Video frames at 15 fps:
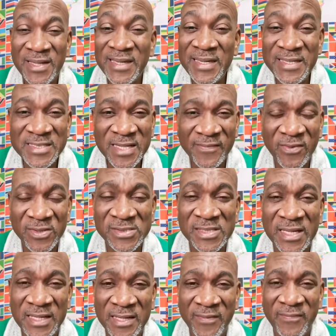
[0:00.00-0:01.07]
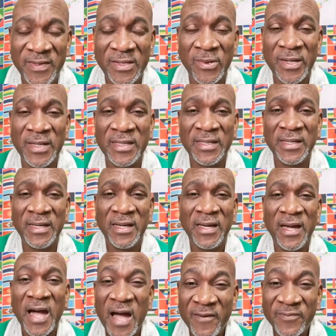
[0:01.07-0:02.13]
Each of us individually
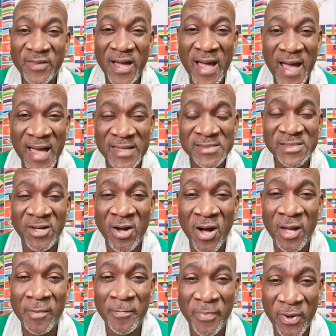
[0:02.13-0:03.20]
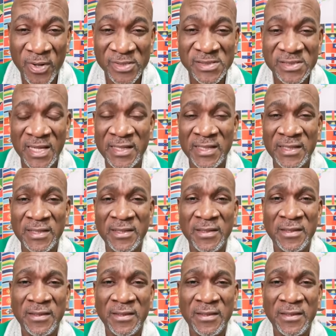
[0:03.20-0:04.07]
have to ask God personally.